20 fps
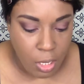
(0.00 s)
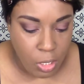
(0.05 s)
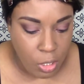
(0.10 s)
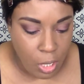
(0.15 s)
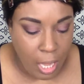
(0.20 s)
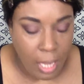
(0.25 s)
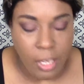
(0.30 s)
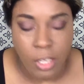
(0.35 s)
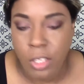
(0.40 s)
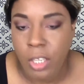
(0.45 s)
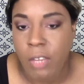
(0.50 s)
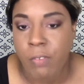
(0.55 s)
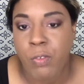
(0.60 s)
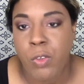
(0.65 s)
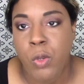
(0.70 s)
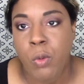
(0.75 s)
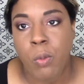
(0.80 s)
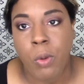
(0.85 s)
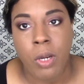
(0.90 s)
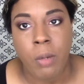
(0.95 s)
If
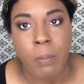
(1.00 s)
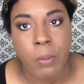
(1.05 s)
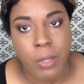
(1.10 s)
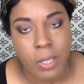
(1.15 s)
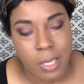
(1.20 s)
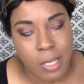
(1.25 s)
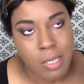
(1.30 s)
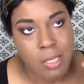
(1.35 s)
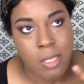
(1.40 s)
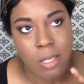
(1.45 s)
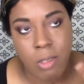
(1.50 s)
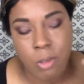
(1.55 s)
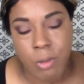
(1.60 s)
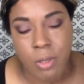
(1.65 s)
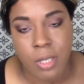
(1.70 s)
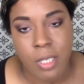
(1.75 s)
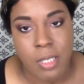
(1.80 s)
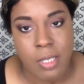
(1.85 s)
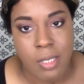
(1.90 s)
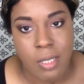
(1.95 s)
you want to put concealer and
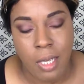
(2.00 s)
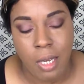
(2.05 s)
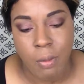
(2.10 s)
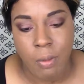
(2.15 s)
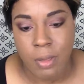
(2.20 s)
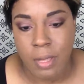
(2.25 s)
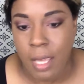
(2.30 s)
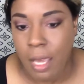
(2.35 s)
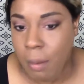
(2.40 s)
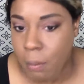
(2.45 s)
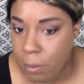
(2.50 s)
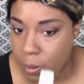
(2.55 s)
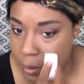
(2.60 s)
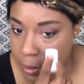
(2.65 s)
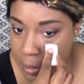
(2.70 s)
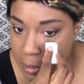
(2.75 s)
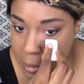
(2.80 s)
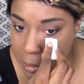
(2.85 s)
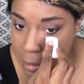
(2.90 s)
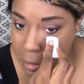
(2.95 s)
then set it with that, but
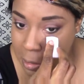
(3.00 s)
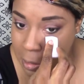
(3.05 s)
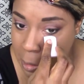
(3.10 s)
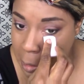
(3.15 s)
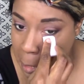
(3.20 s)
this,